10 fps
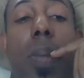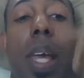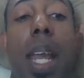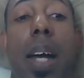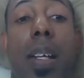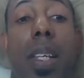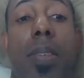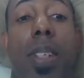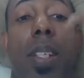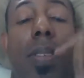And I'll give
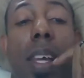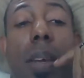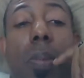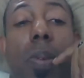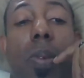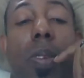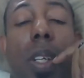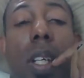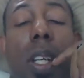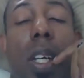examples
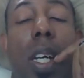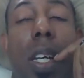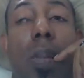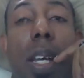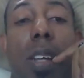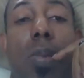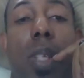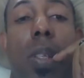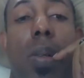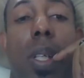as we
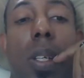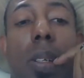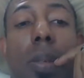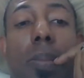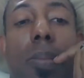go along.